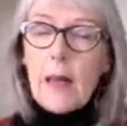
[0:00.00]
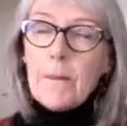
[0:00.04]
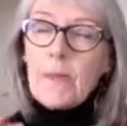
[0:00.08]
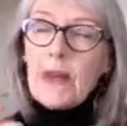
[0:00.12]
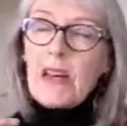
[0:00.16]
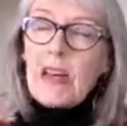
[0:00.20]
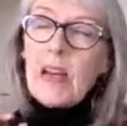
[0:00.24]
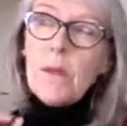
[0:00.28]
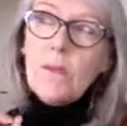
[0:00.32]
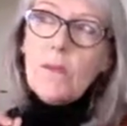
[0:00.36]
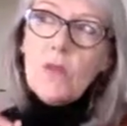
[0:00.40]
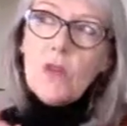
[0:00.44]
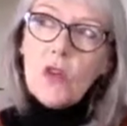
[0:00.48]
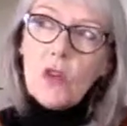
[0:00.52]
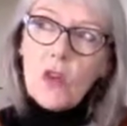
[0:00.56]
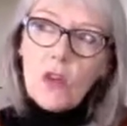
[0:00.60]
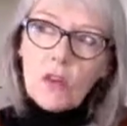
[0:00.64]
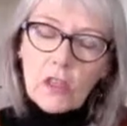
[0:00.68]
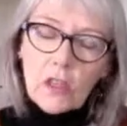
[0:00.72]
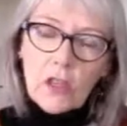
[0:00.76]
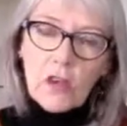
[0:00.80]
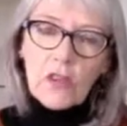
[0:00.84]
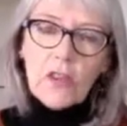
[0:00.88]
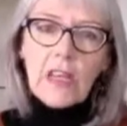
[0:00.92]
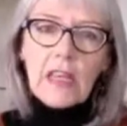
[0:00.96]
but I'm
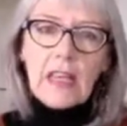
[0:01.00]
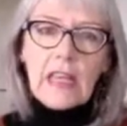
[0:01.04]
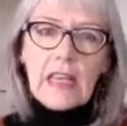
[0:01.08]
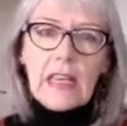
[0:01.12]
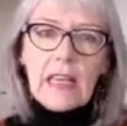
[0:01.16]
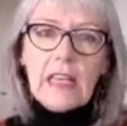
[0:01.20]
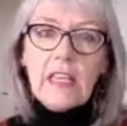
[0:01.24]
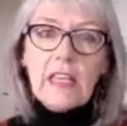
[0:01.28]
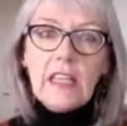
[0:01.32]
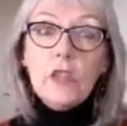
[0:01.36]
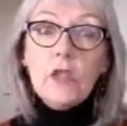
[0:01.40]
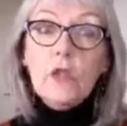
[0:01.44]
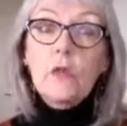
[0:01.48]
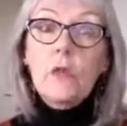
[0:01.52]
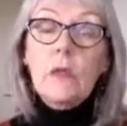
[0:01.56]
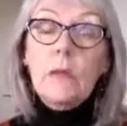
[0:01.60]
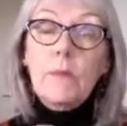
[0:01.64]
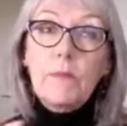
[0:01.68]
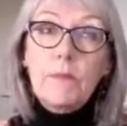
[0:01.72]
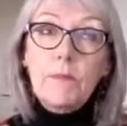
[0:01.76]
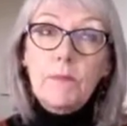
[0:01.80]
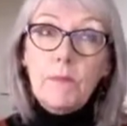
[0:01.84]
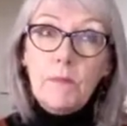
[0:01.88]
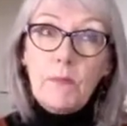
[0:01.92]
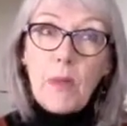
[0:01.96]
not going to get into a
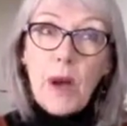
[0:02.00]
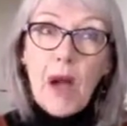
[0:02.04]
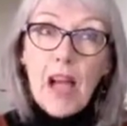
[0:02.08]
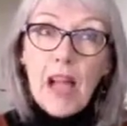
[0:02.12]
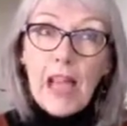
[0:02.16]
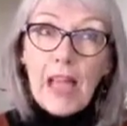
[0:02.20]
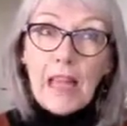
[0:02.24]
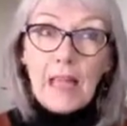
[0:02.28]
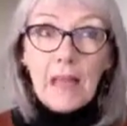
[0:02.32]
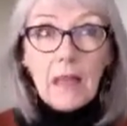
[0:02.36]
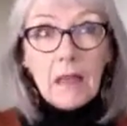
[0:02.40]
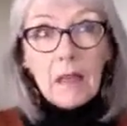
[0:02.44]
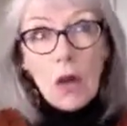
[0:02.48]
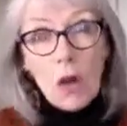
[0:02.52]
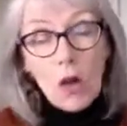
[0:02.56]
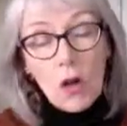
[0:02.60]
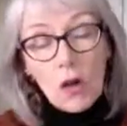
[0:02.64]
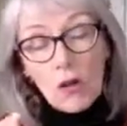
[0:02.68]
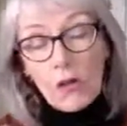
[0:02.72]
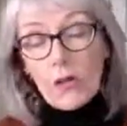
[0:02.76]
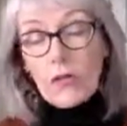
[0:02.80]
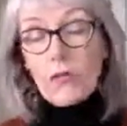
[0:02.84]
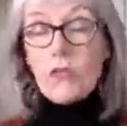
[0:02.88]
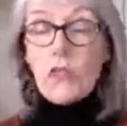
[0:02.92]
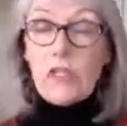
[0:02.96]

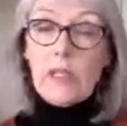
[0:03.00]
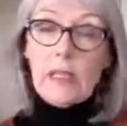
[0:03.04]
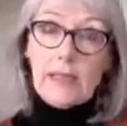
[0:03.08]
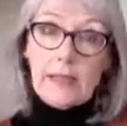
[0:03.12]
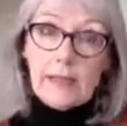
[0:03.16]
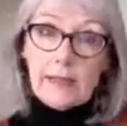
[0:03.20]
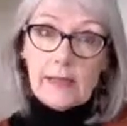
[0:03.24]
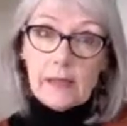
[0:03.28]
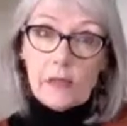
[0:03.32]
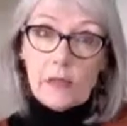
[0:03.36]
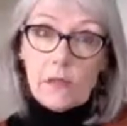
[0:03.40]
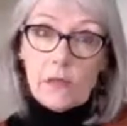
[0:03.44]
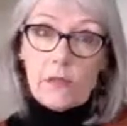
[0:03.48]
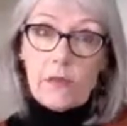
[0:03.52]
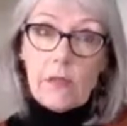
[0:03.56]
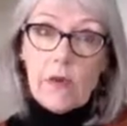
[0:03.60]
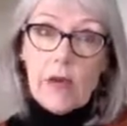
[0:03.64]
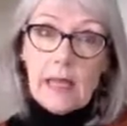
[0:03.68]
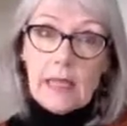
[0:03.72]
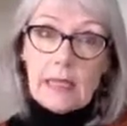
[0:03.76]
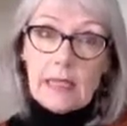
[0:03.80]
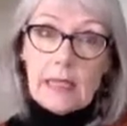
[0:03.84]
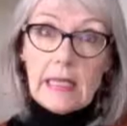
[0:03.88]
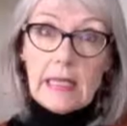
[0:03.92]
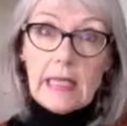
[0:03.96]
biology lesson
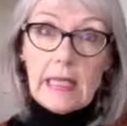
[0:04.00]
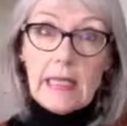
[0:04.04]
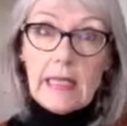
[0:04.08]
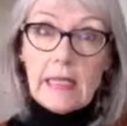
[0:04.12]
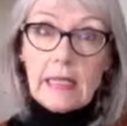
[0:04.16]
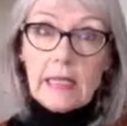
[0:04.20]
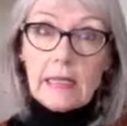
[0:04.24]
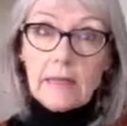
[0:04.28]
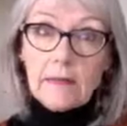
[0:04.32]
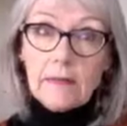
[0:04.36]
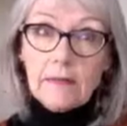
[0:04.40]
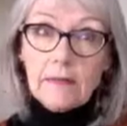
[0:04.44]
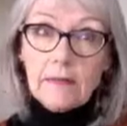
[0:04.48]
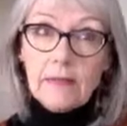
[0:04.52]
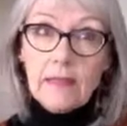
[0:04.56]
right here.